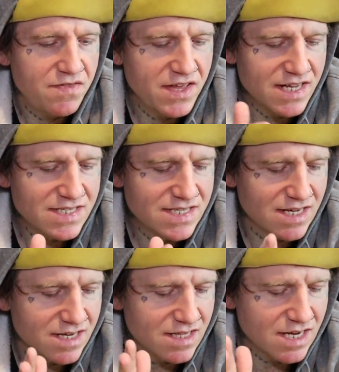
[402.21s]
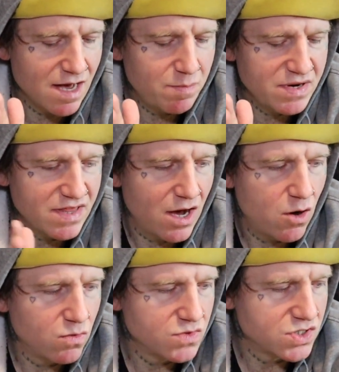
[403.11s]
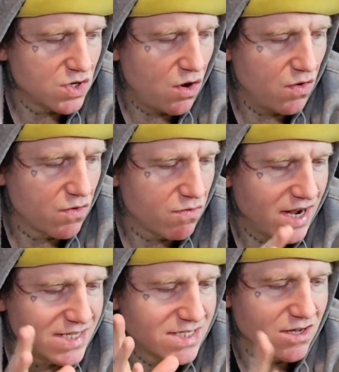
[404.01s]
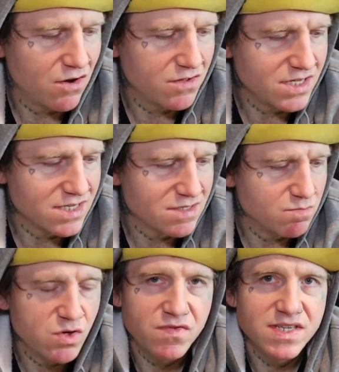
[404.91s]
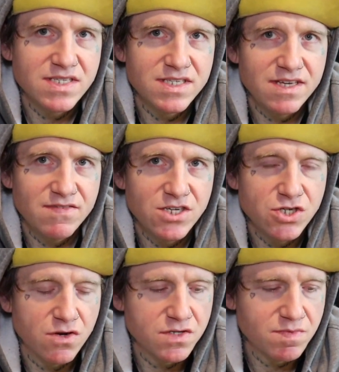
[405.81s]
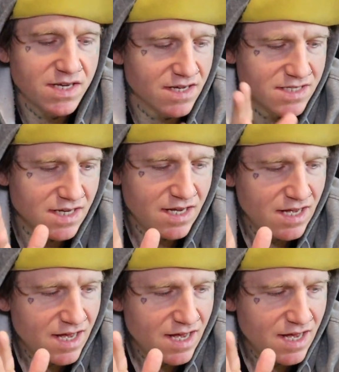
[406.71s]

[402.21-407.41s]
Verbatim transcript: I think it's the, the company that owns all the rights to all these movies and TV shows because